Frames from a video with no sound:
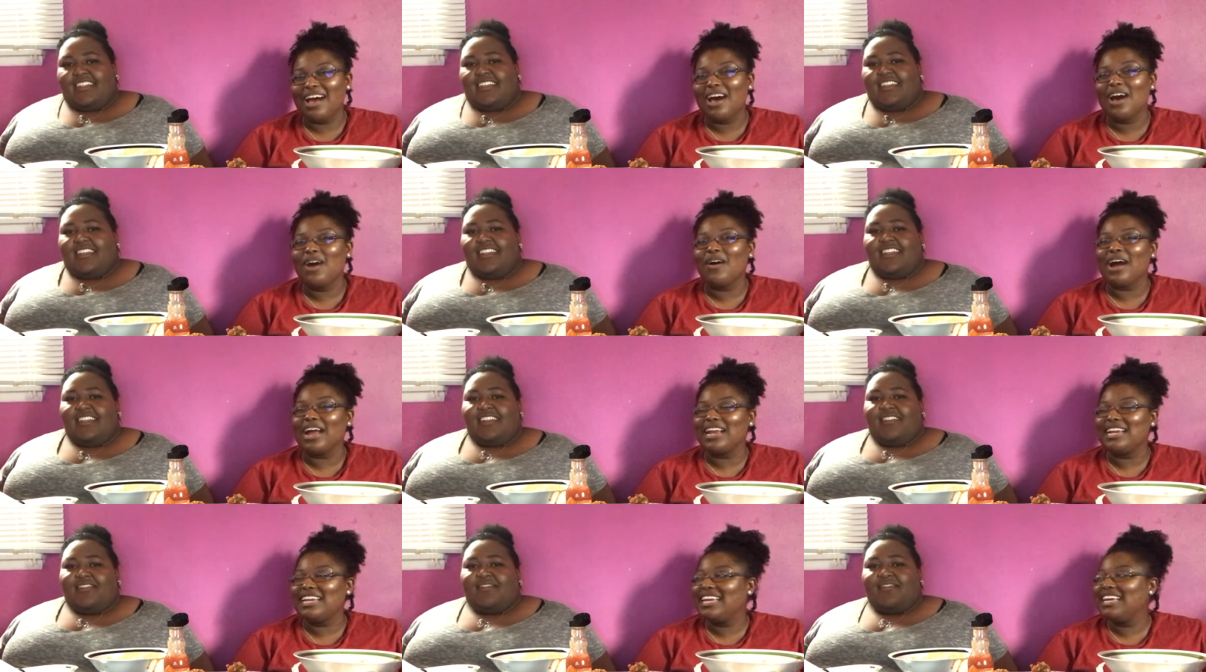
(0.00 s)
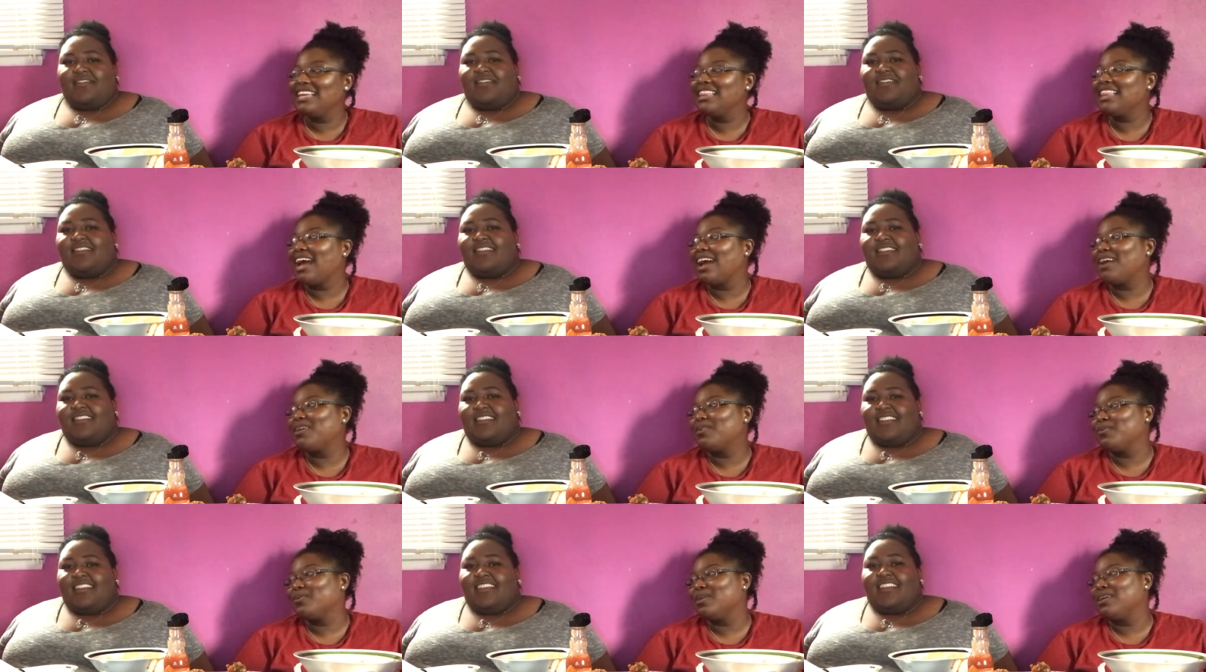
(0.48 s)
Speaker 1: Oh, I did
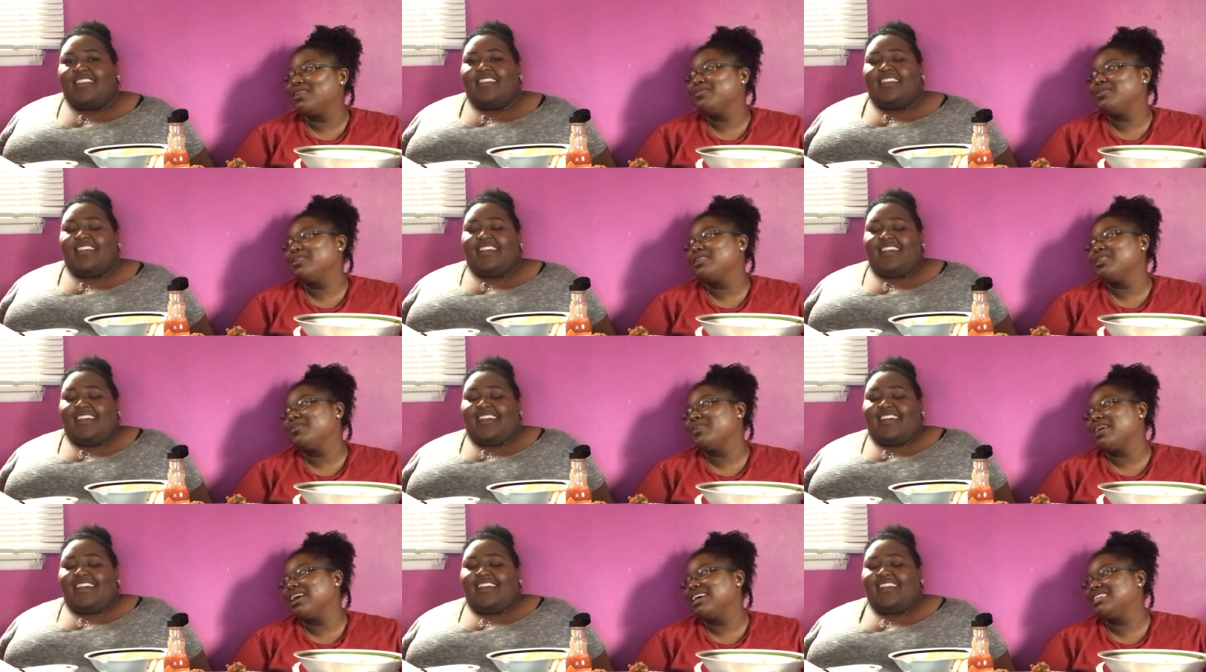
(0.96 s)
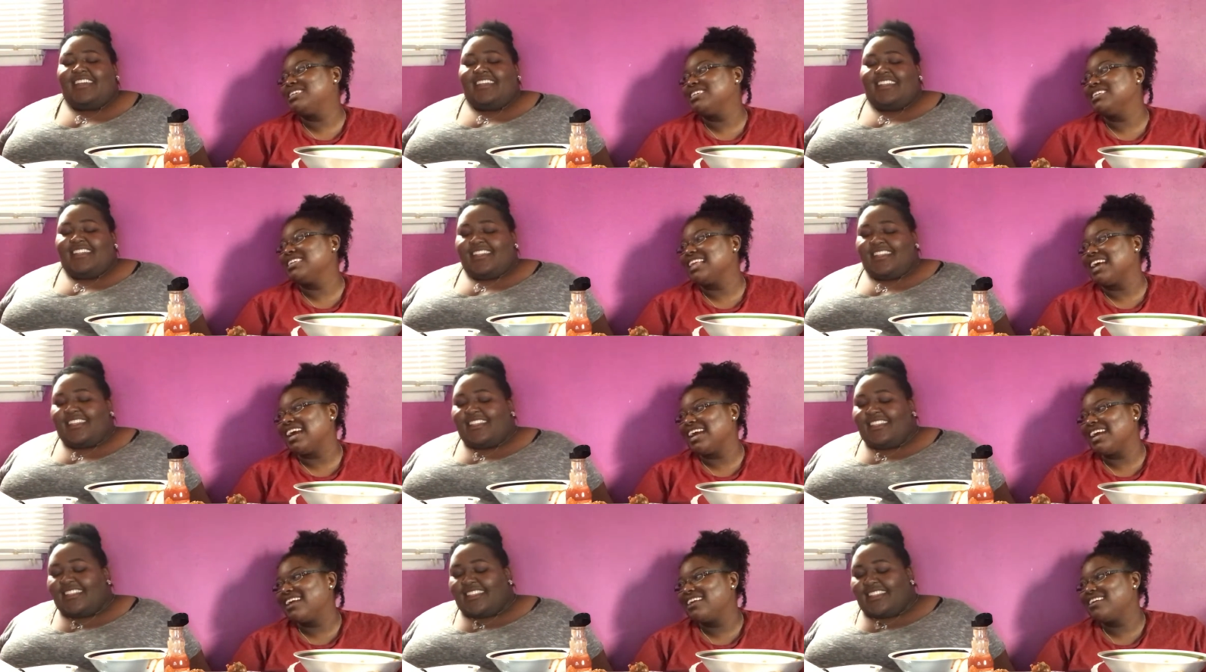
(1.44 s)
like One One yeah. Direction.
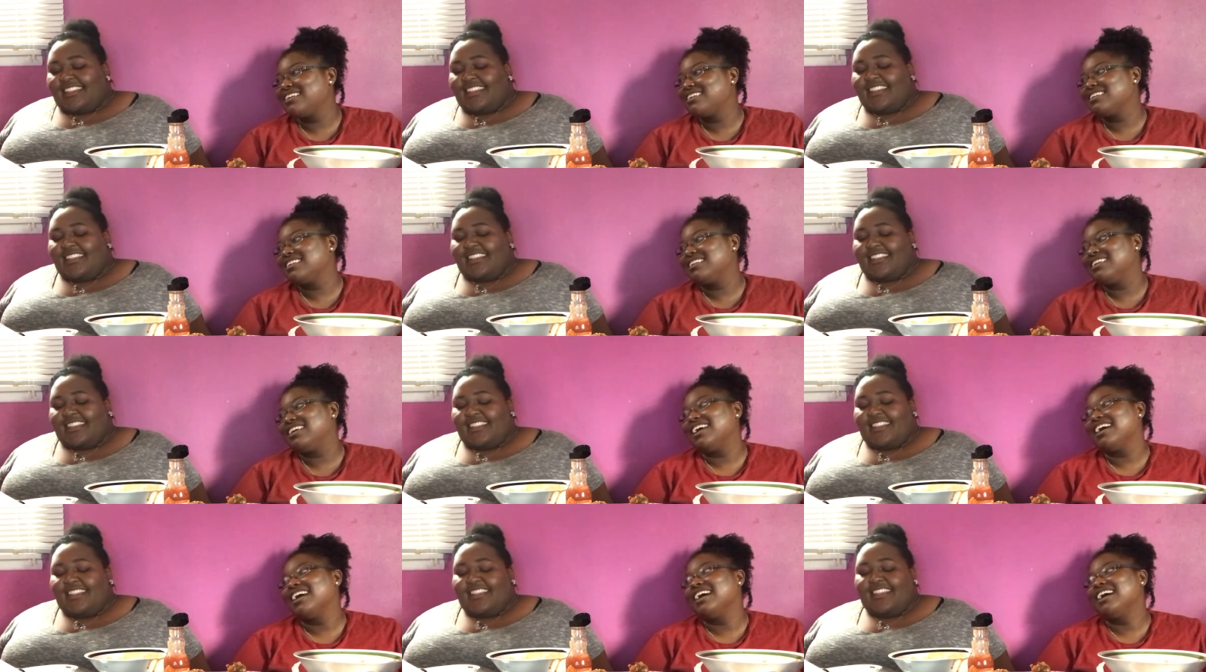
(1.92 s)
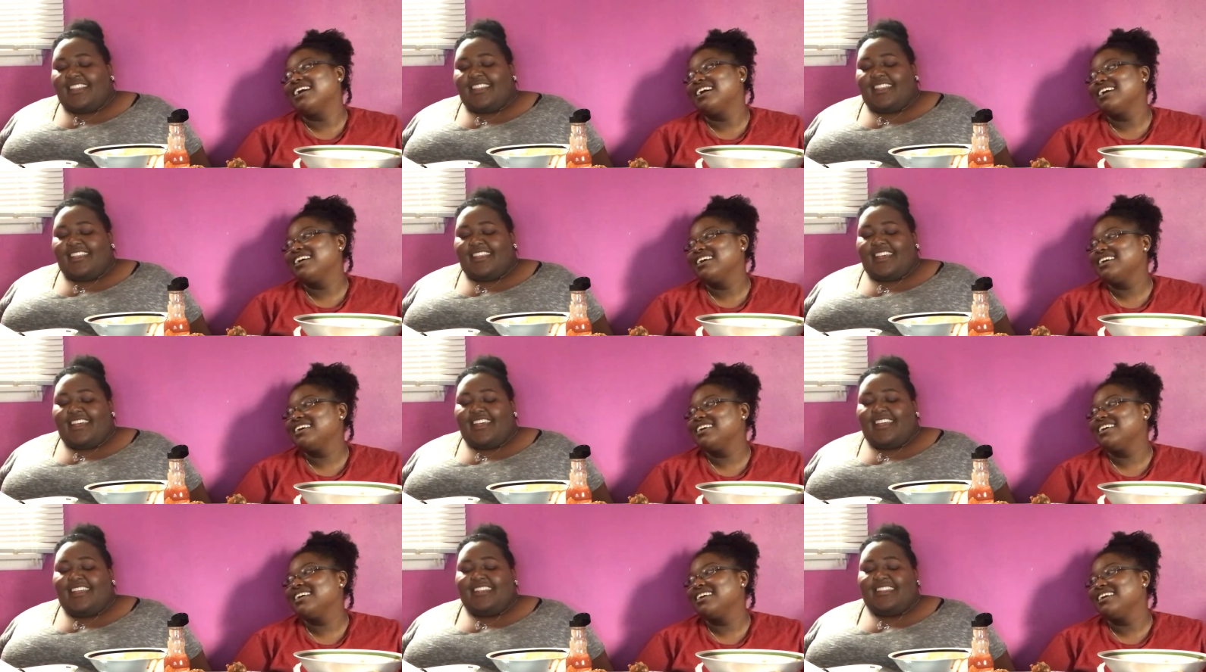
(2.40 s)
Like, yeah.
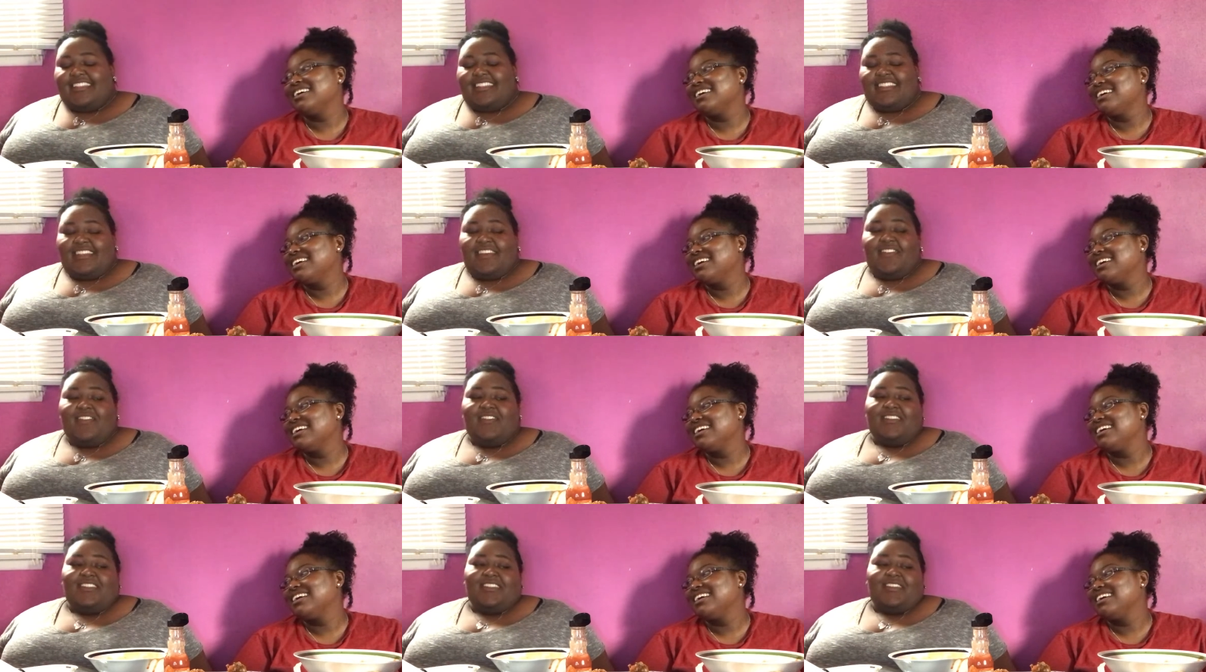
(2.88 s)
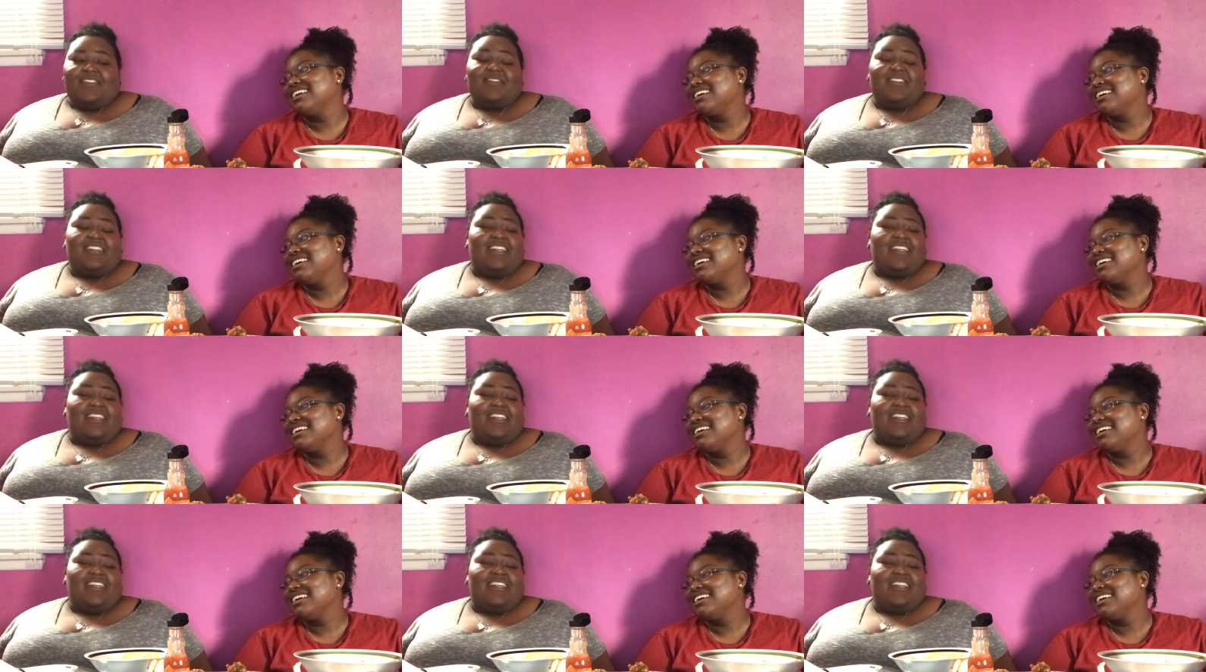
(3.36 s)
Yeah, it was.